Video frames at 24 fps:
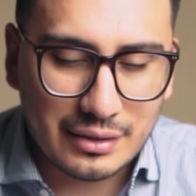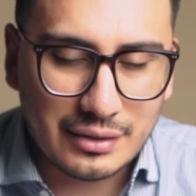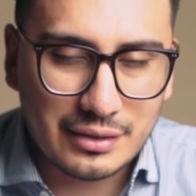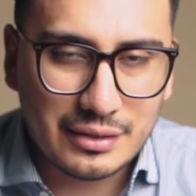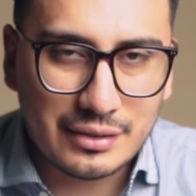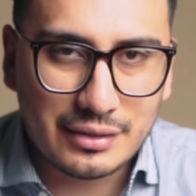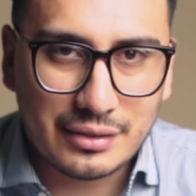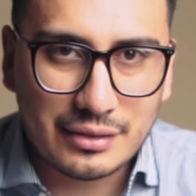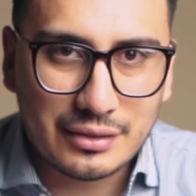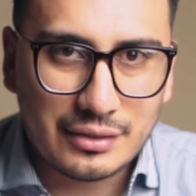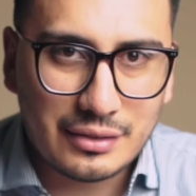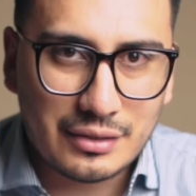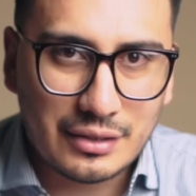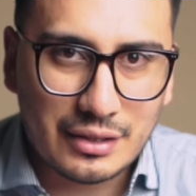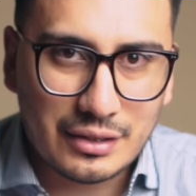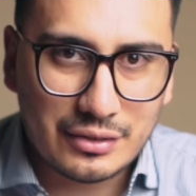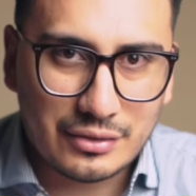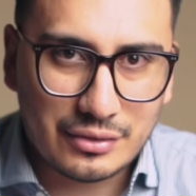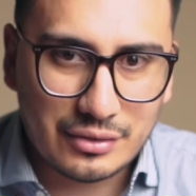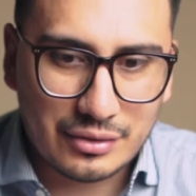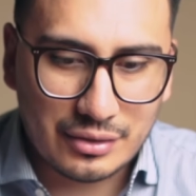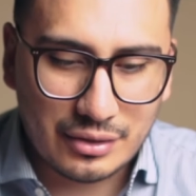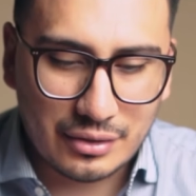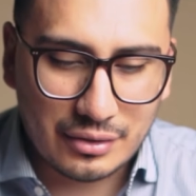This isn't
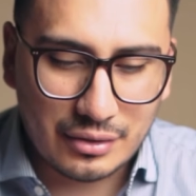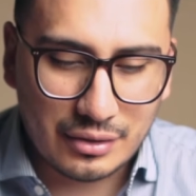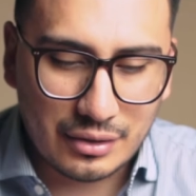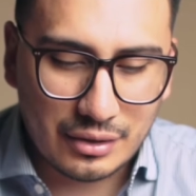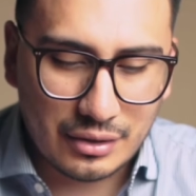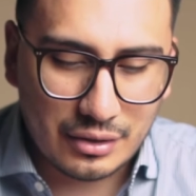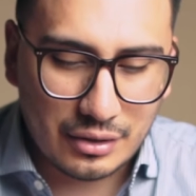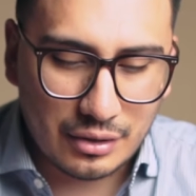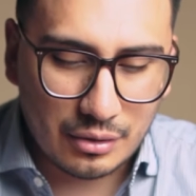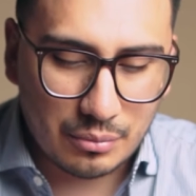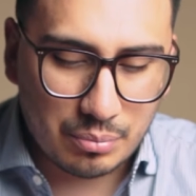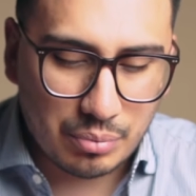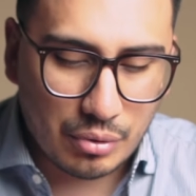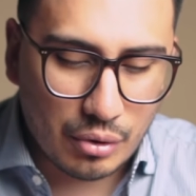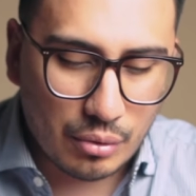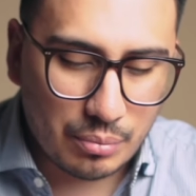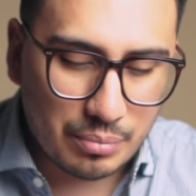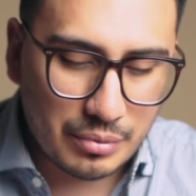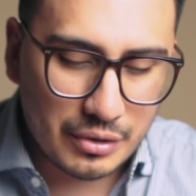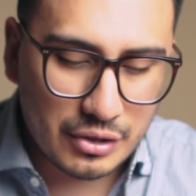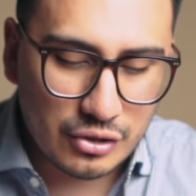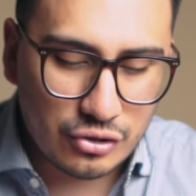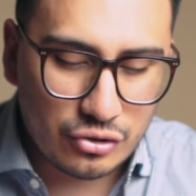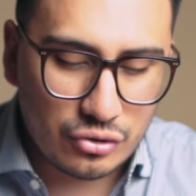necessarily the
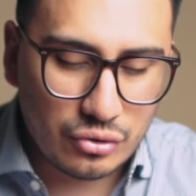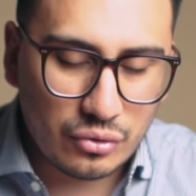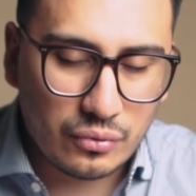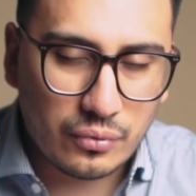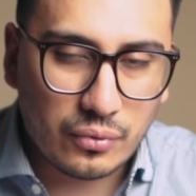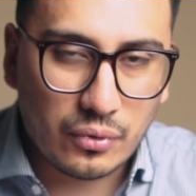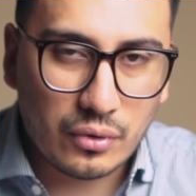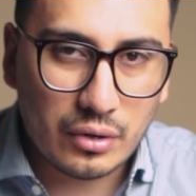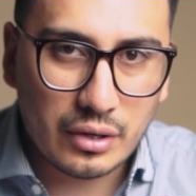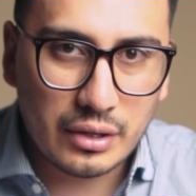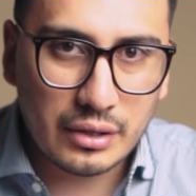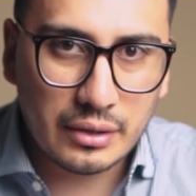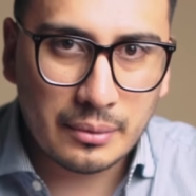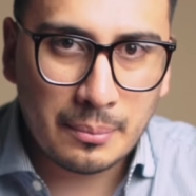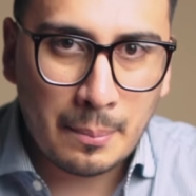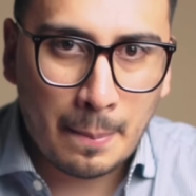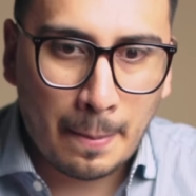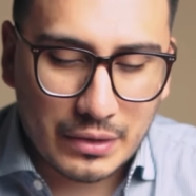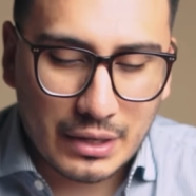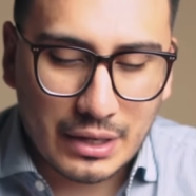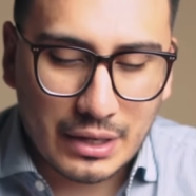appropriate shoe for it.